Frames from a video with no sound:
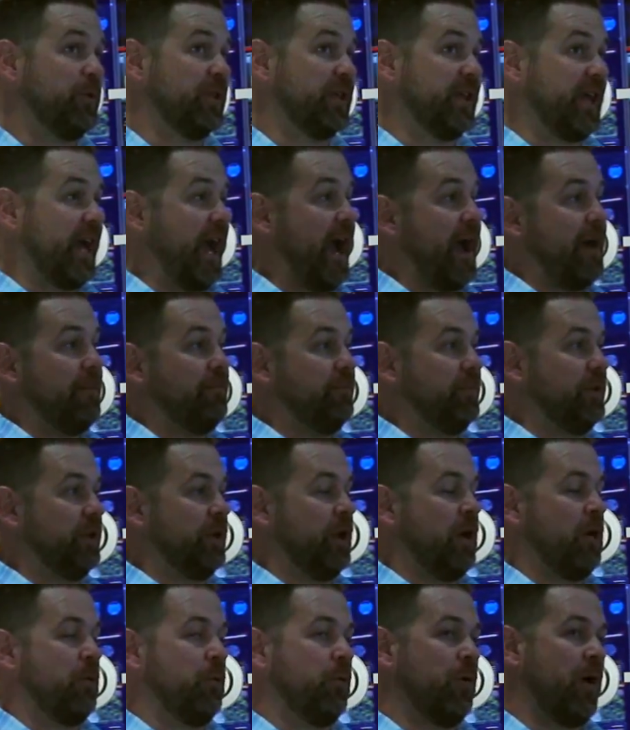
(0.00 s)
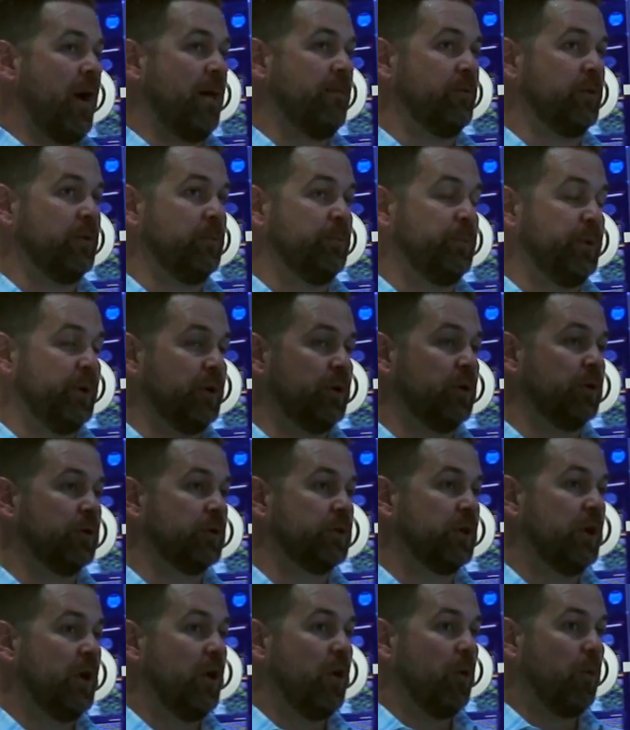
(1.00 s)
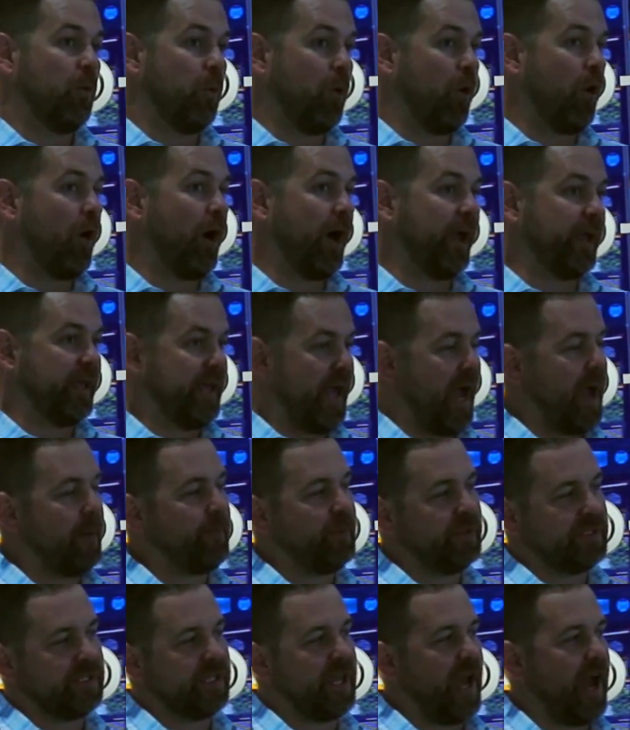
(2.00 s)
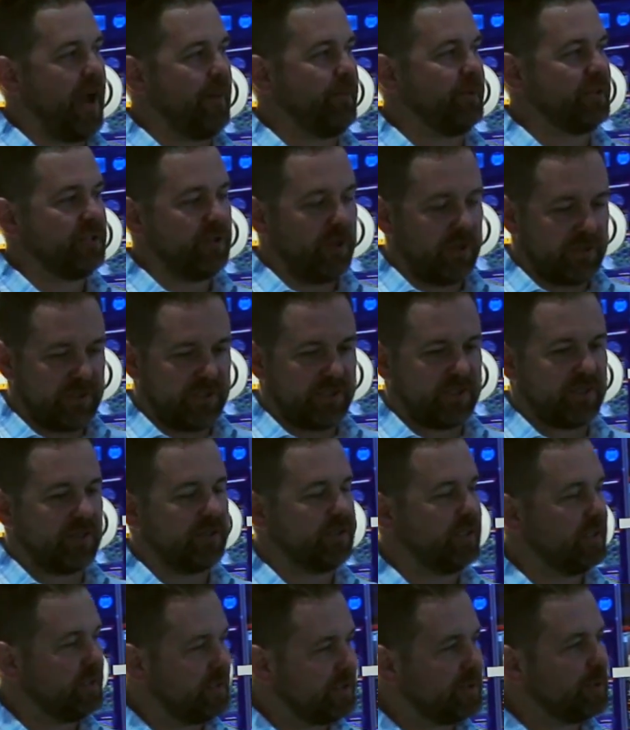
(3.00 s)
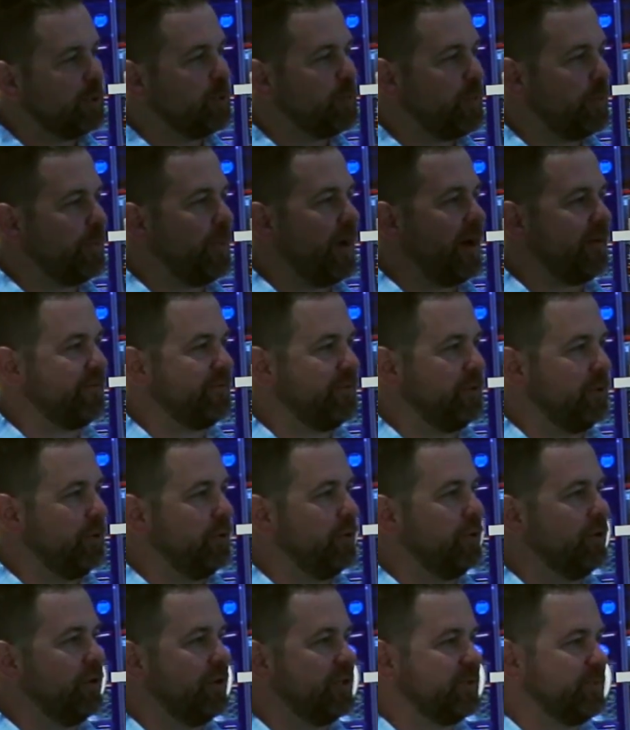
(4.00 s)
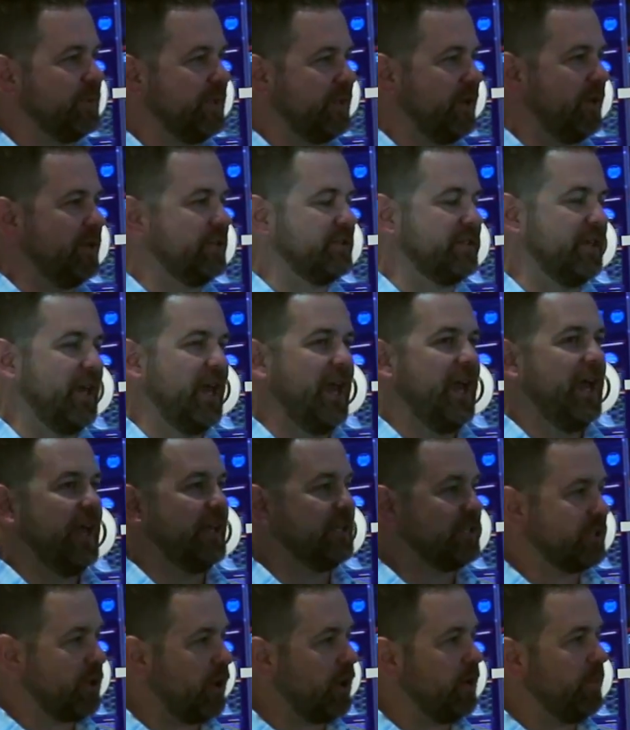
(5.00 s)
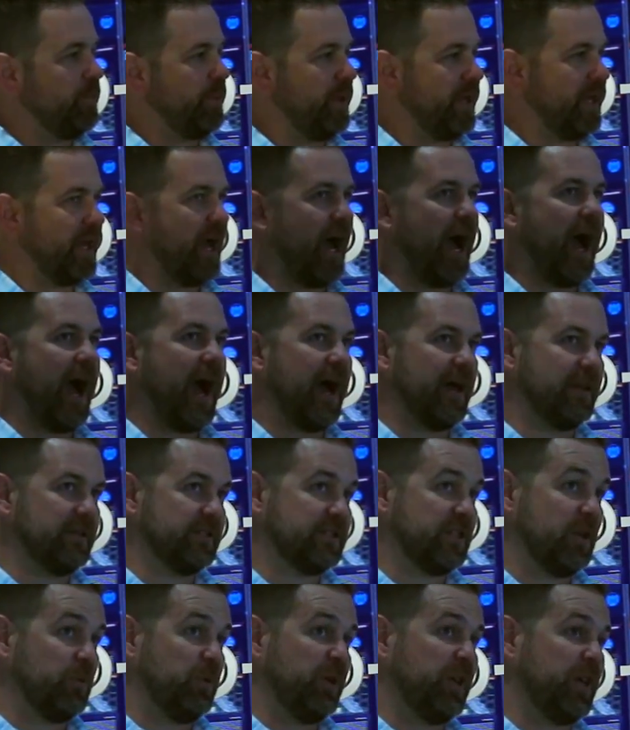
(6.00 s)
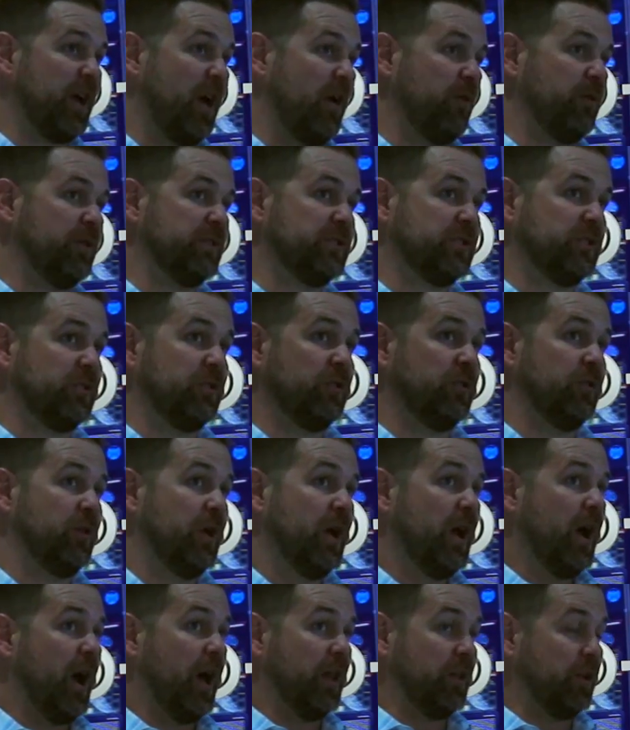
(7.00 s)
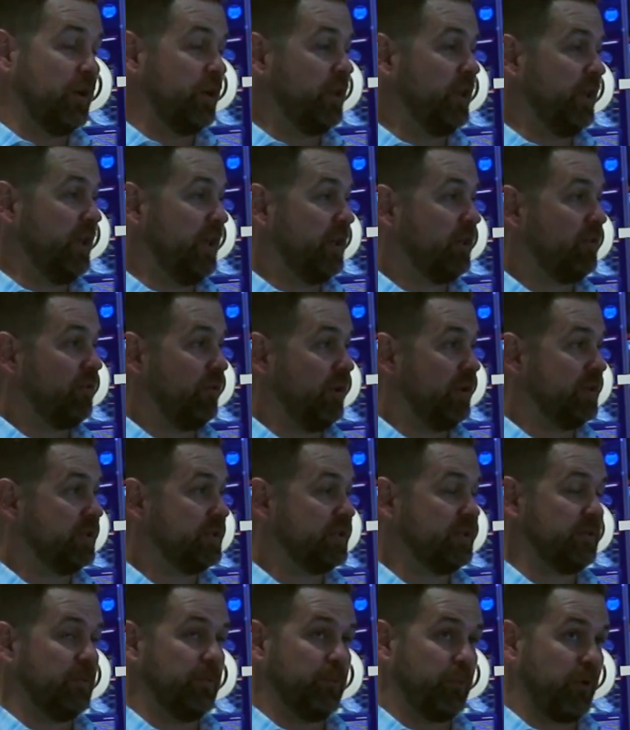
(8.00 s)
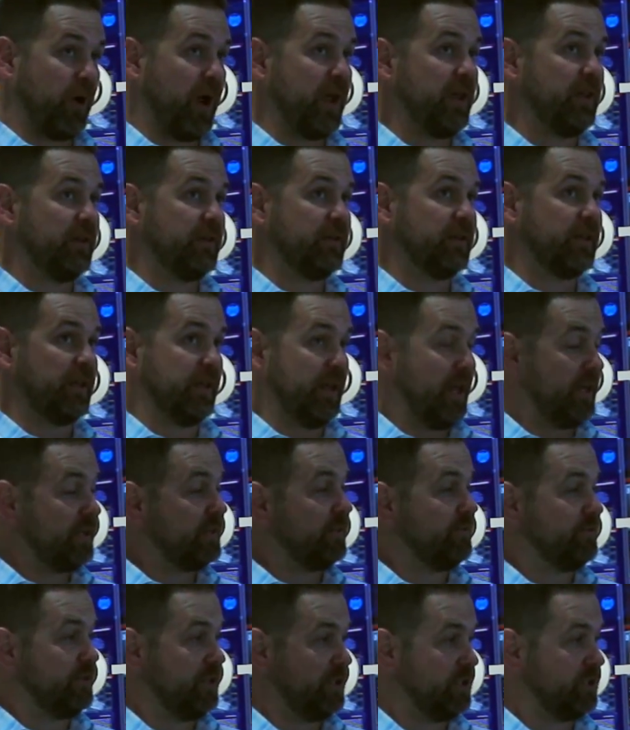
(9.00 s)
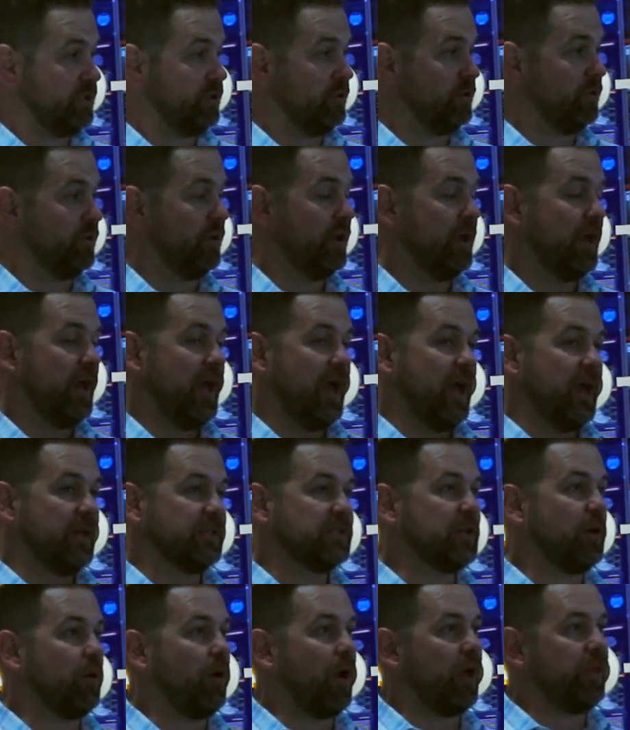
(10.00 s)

with Cap, you know, we're able to build why Cap is Cap. It's not just because he's super buff dude, it's because he's got a big heart, and so we go into a lot of the increased brain connective tissue. So